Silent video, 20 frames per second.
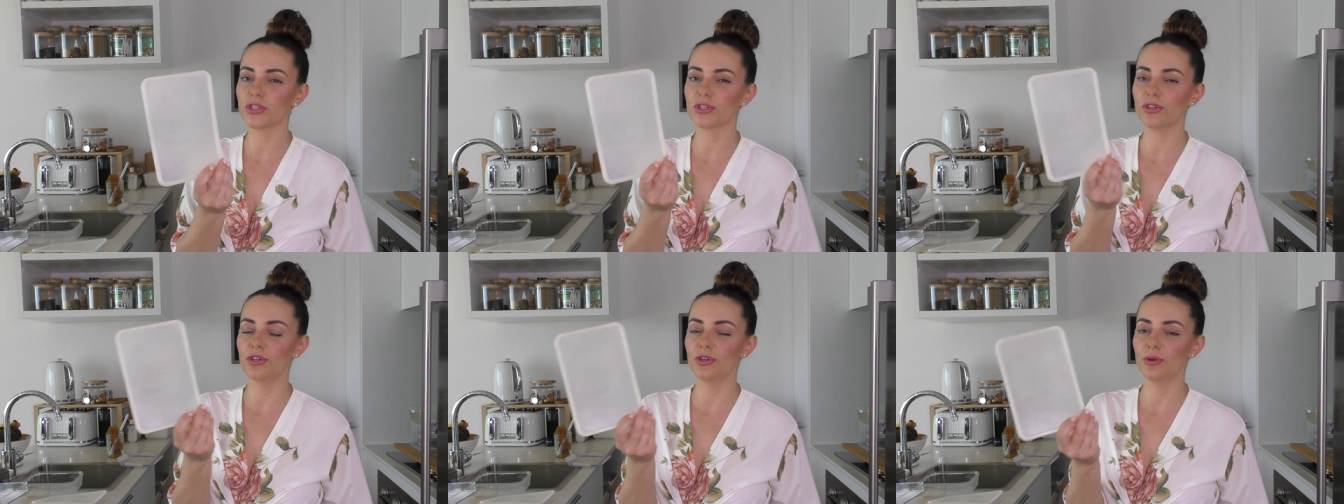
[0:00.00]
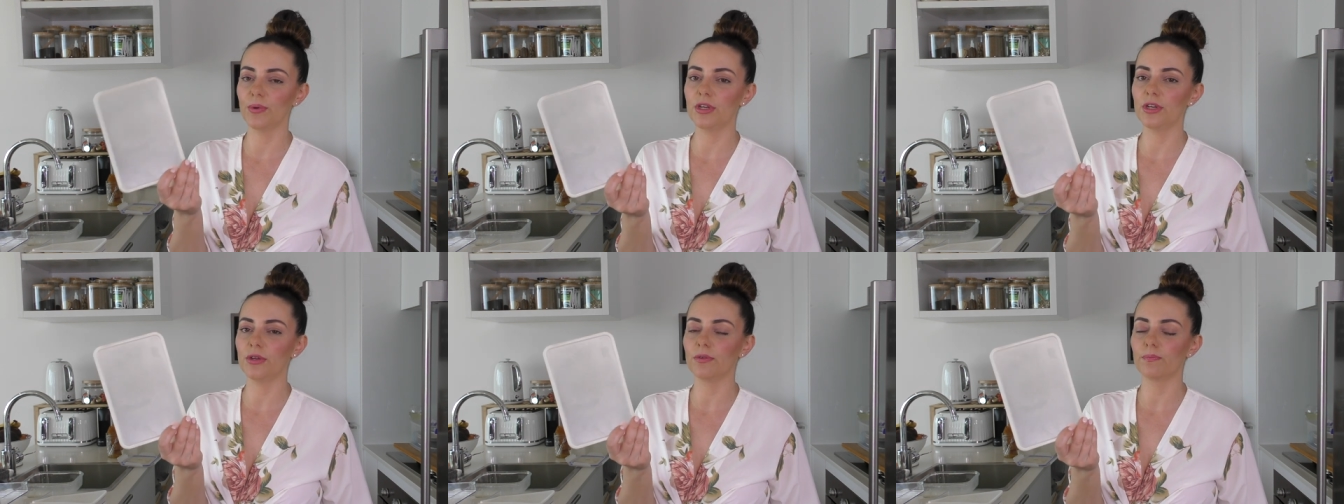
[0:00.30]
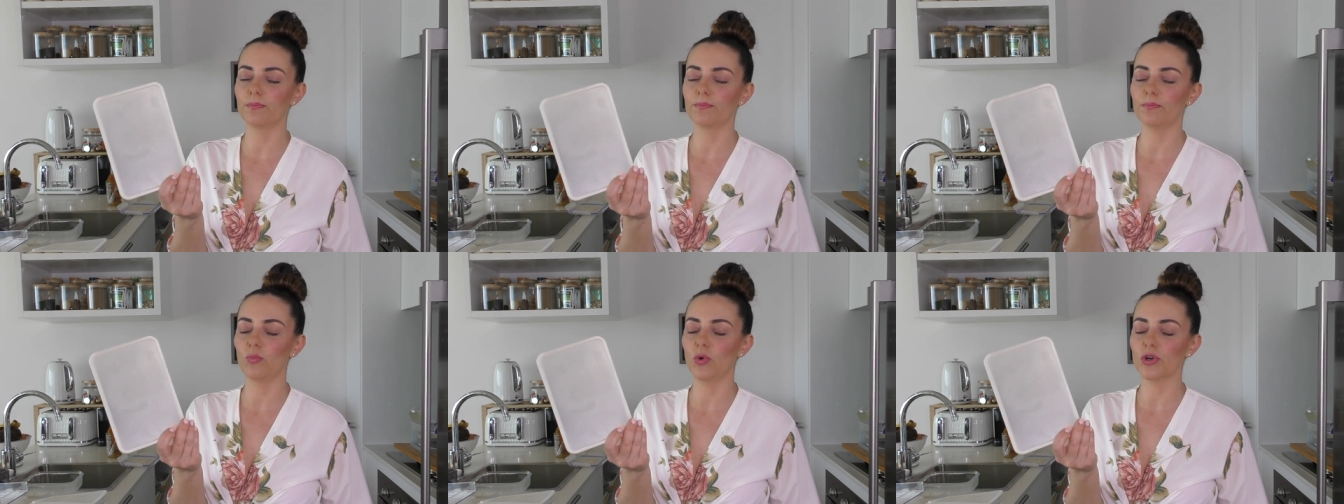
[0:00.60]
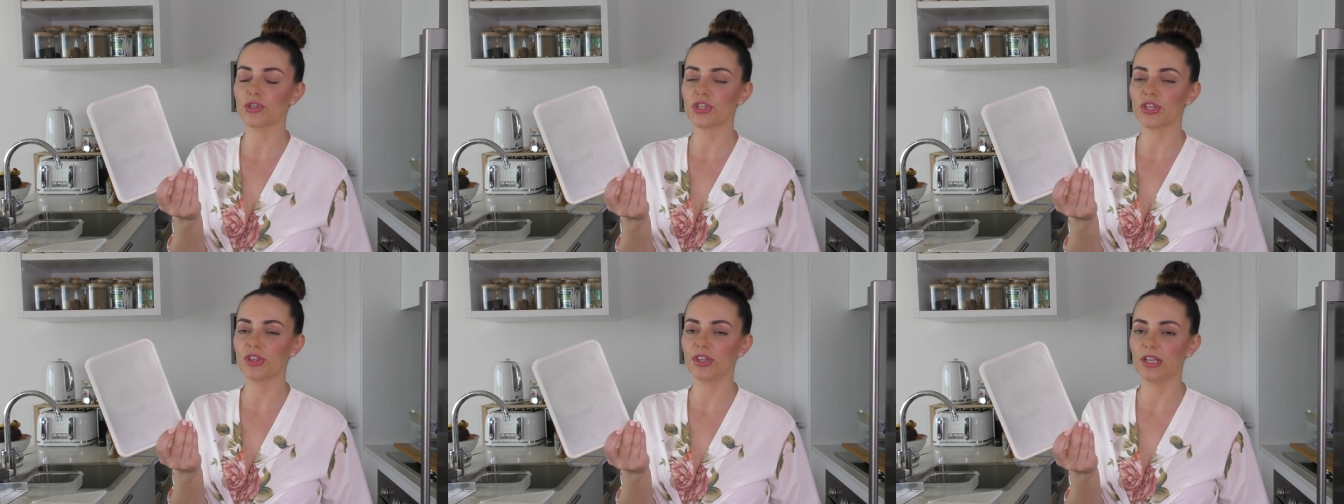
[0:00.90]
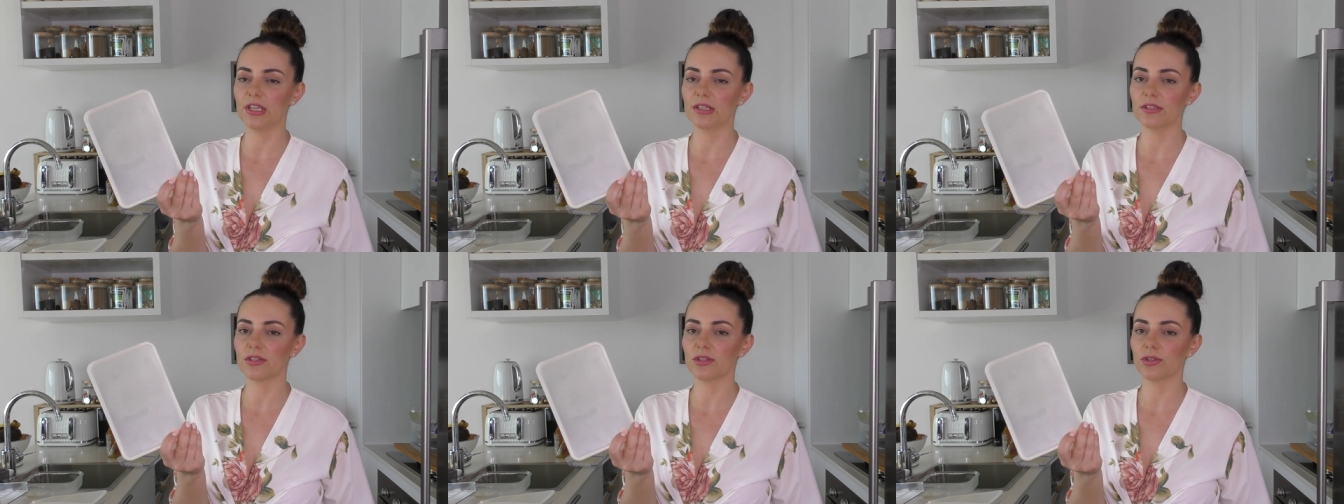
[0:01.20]
So you know when you wash
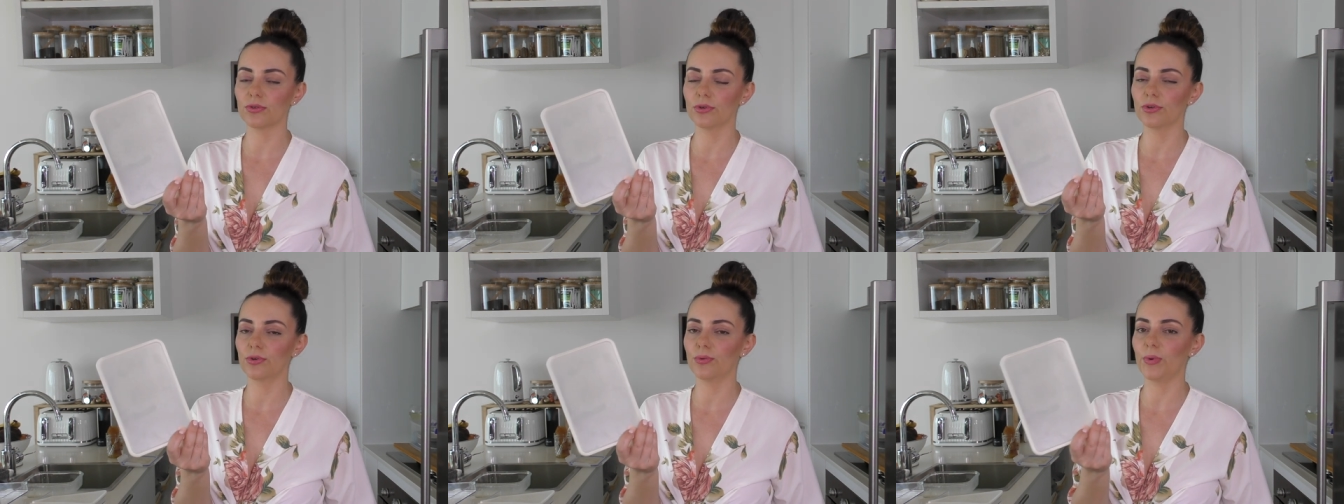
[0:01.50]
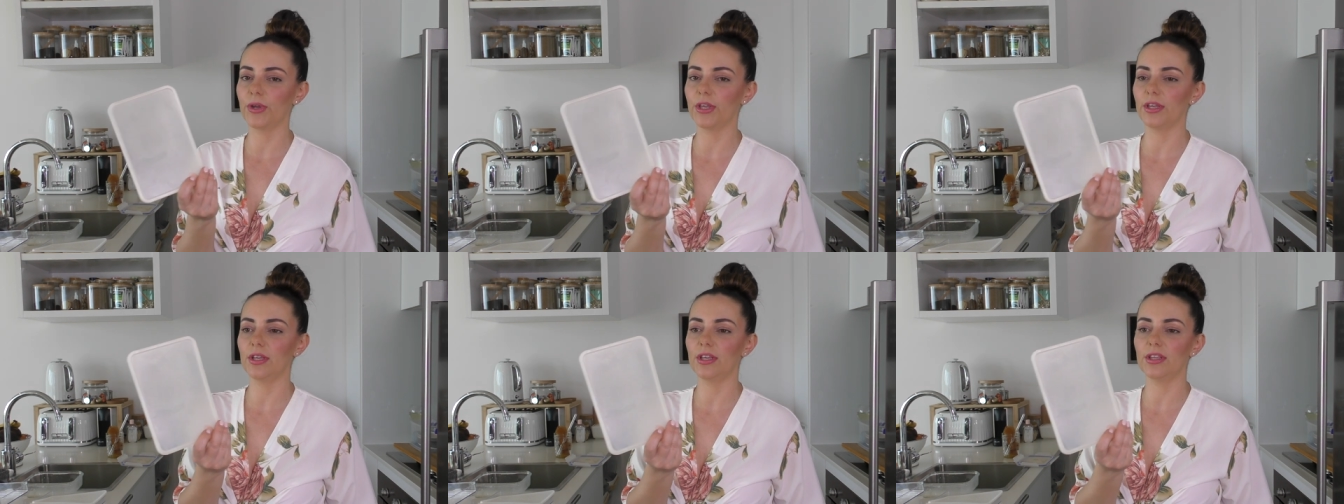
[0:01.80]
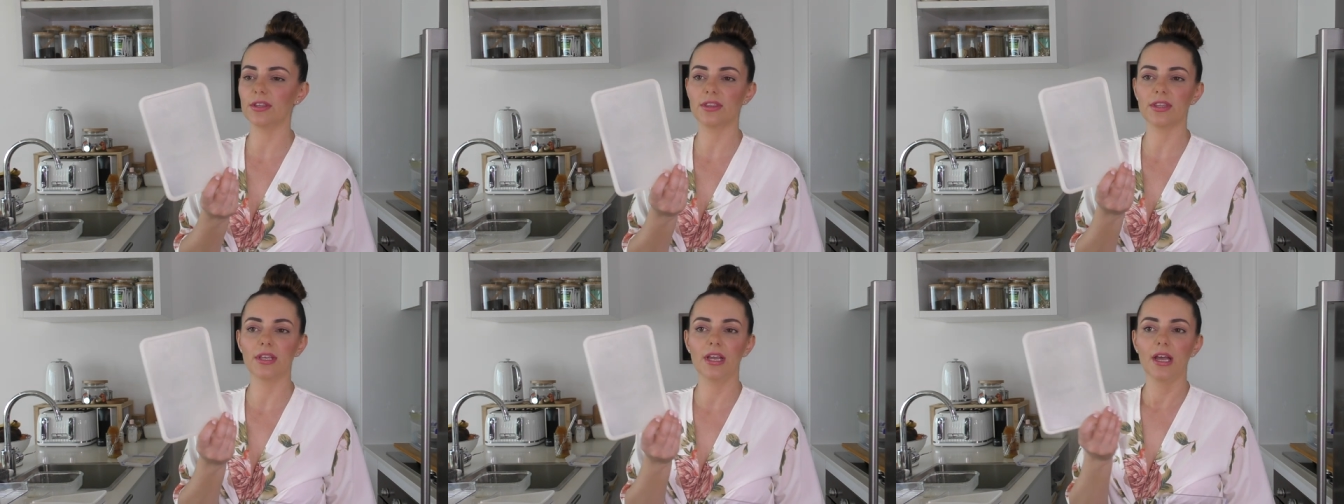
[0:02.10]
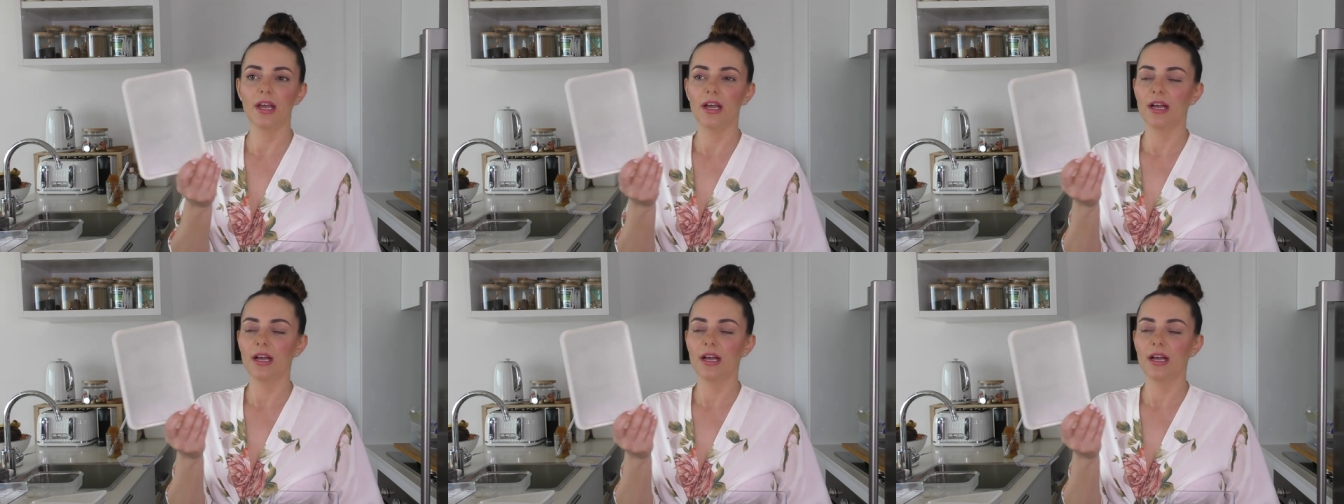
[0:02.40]
things through with